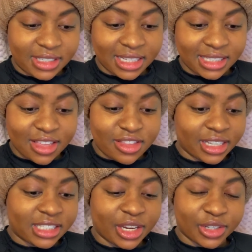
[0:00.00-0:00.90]
to
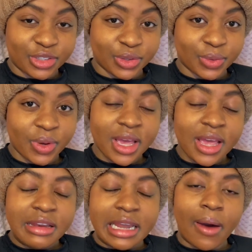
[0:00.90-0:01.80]
interject here too.
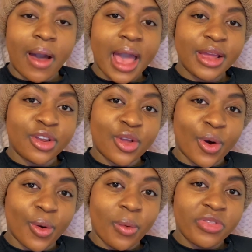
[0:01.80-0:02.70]
Now, I
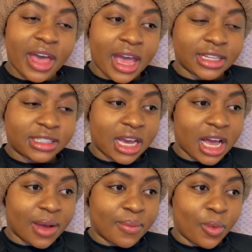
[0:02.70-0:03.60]
know
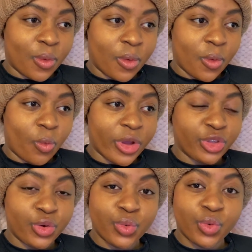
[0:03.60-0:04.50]
that
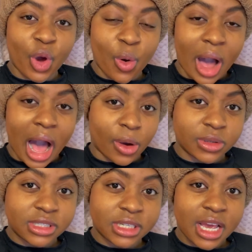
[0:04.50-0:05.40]
when you go
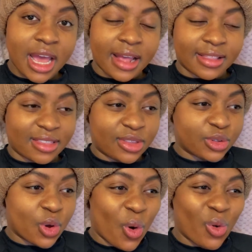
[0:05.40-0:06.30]
out, that
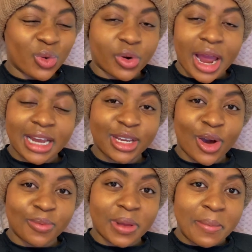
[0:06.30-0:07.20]
this whole grinding
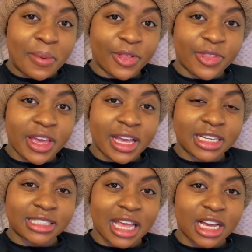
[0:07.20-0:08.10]
on people thing
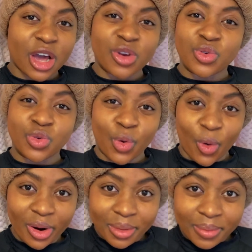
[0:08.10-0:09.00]
is like a
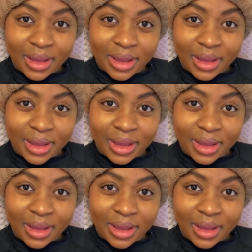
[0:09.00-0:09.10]
norm,